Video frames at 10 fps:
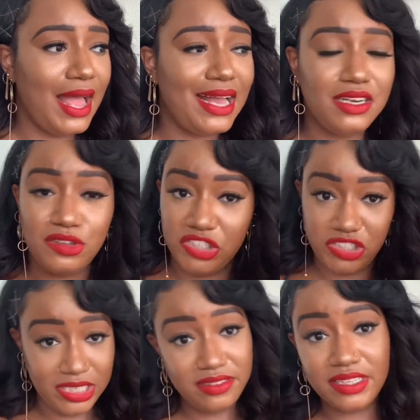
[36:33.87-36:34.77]
I know
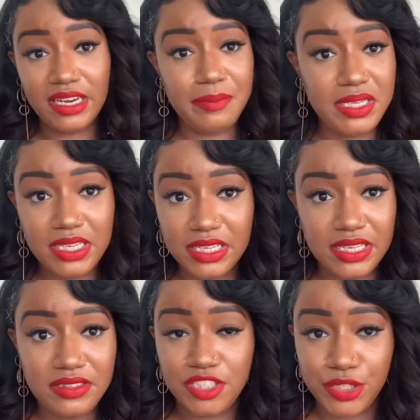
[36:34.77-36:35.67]
she's going to be
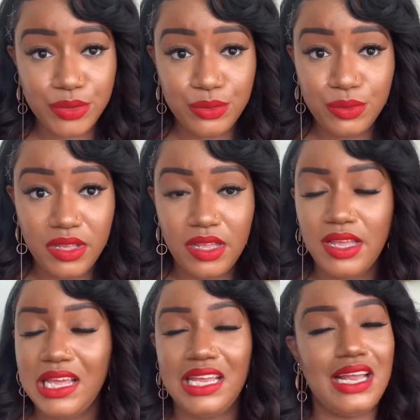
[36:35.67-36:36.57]
good too.
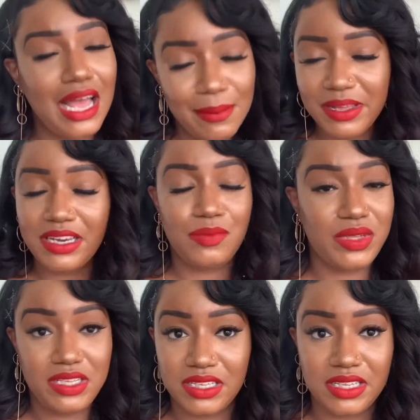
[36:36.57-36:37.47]
And I'm going to
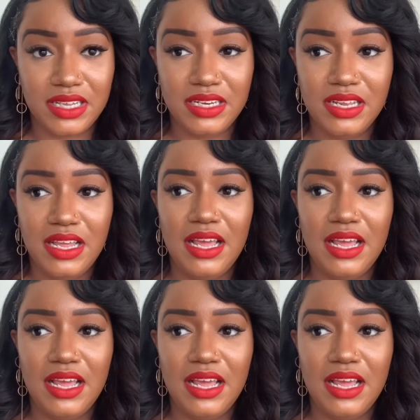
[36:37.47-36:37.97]
be good.